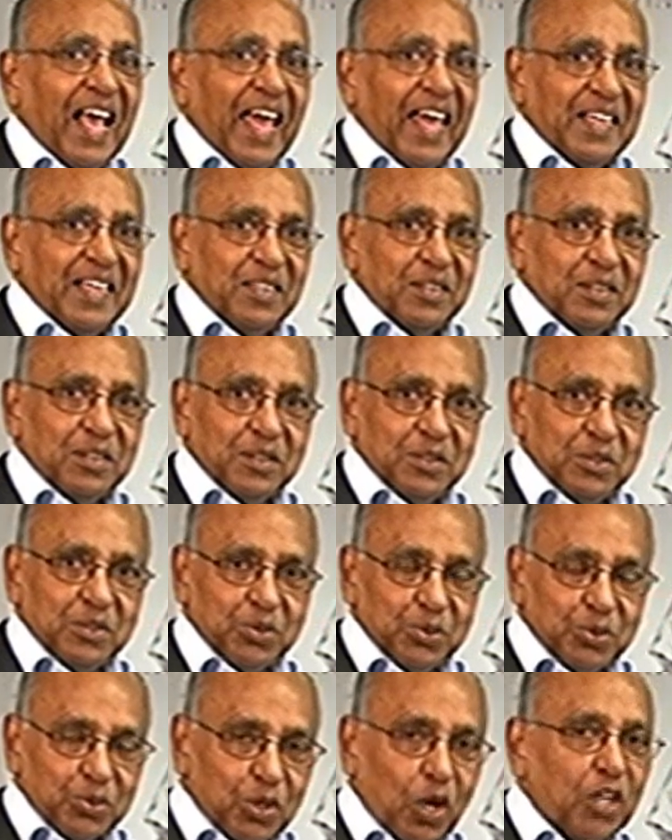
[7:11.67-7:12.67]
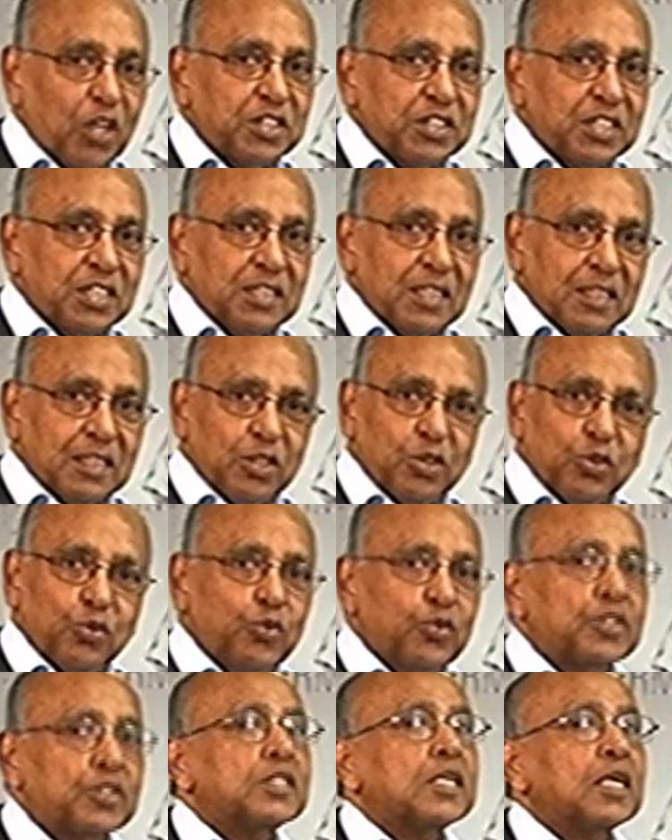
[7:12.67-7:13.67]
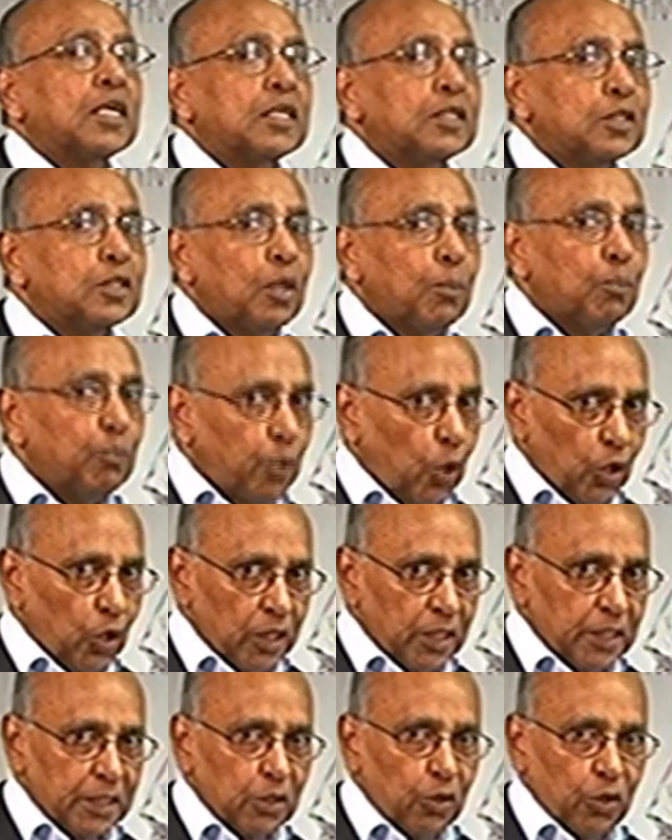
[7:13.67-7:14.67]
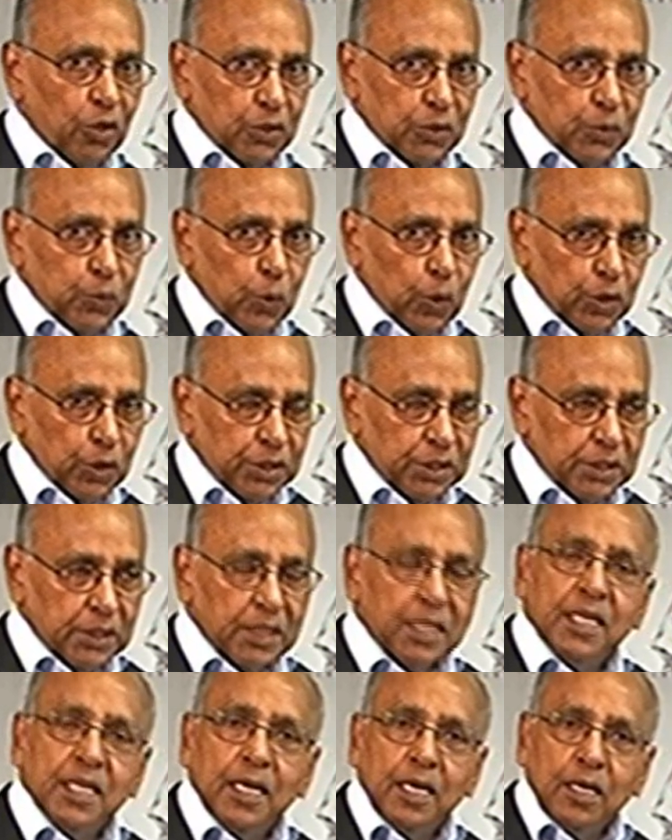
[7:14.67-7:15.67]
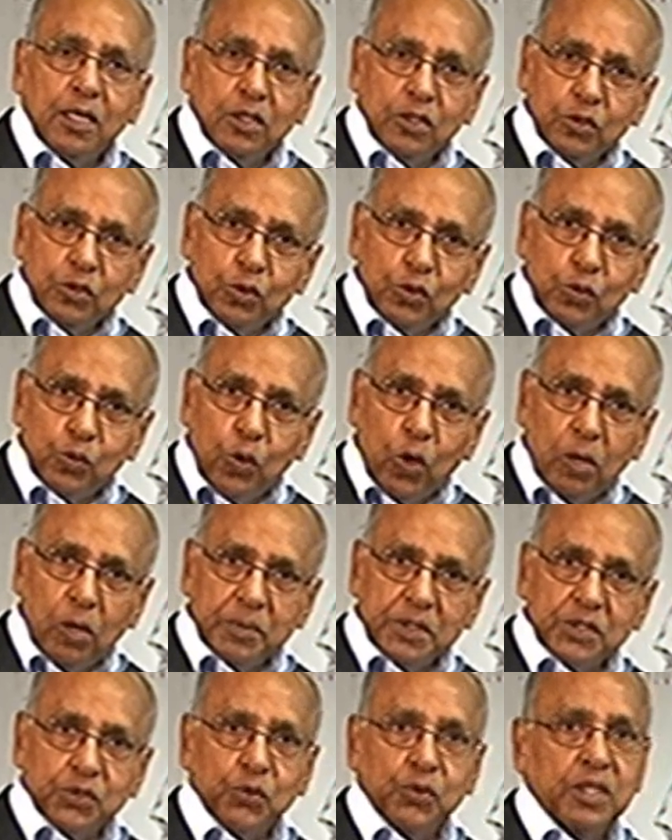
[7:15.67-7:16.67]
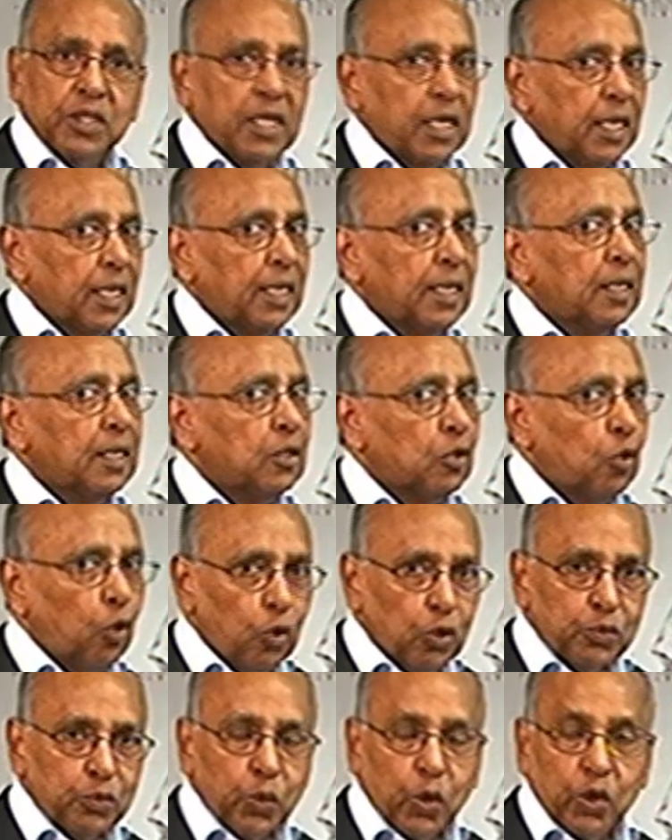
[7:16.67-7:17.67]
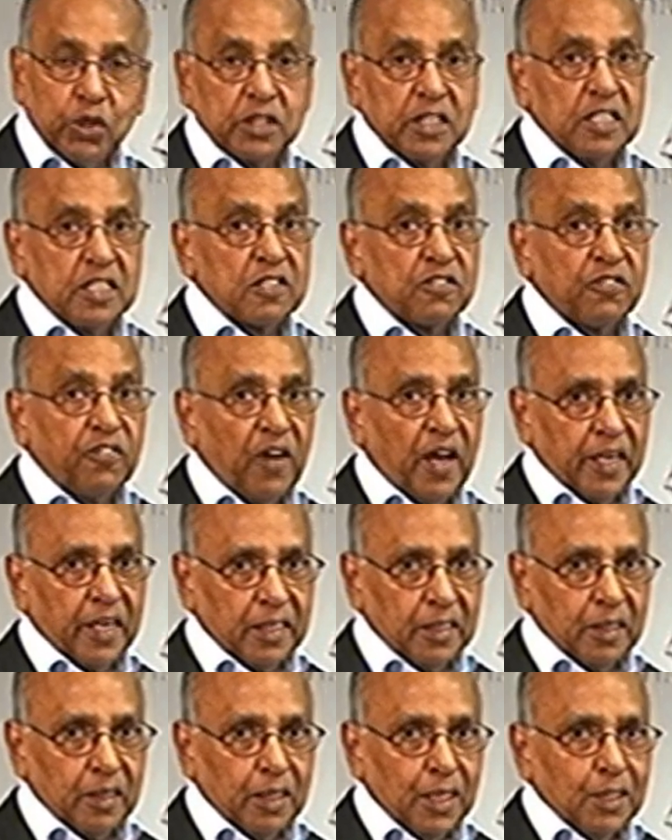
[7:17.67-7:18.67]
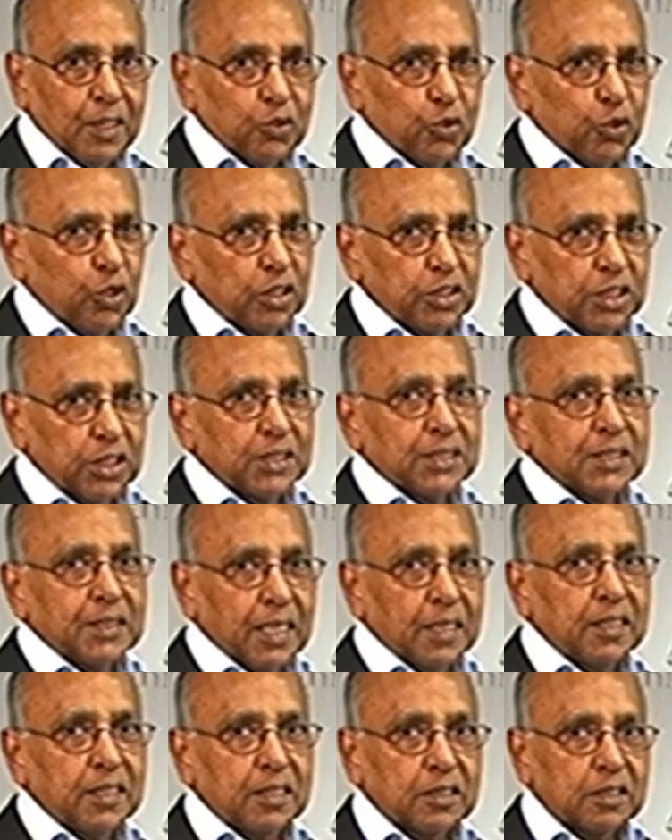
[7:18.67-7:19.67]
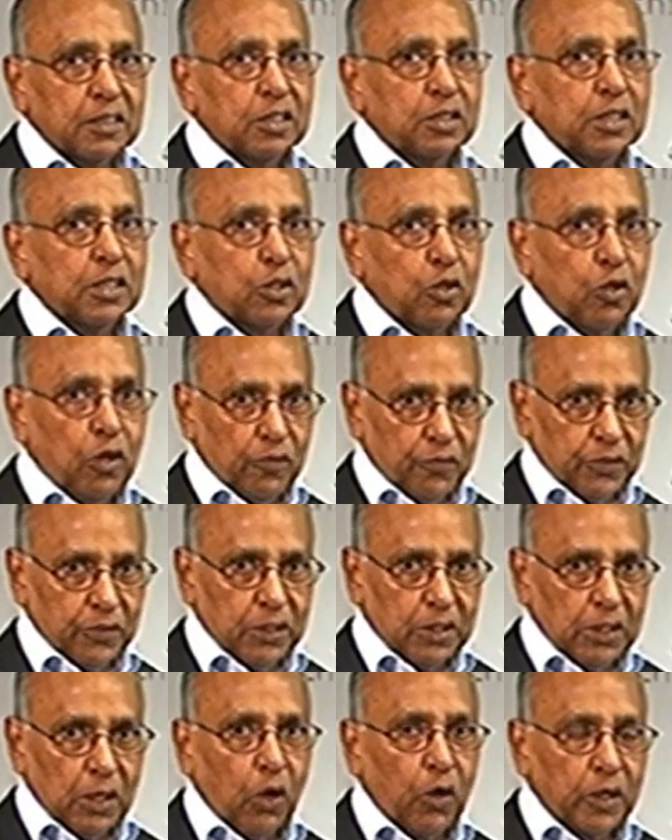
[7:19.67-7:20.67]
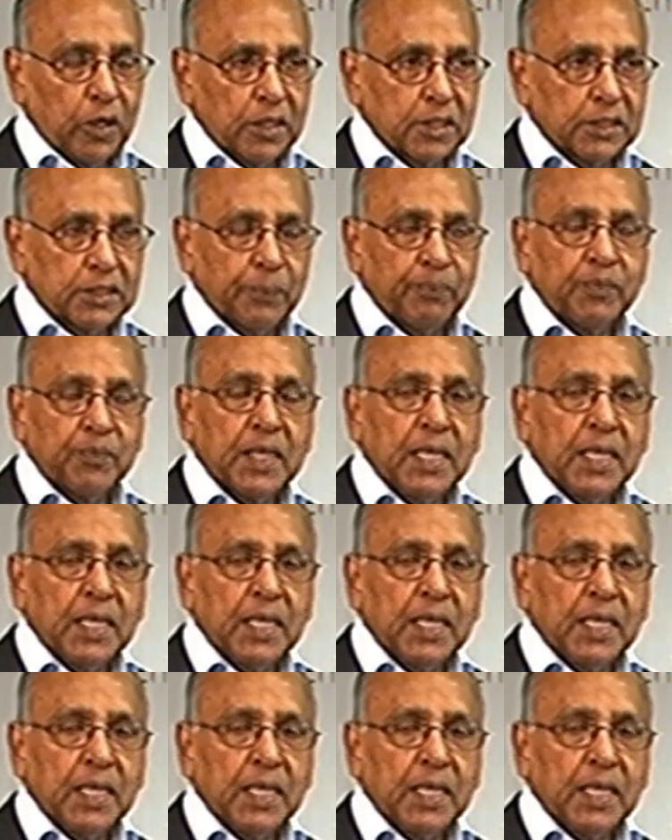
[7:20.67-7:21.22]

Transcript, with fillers: and do not use boiling hot water lukewarm is okay, cold water is fine. So you're just getting rid of the coffee oils.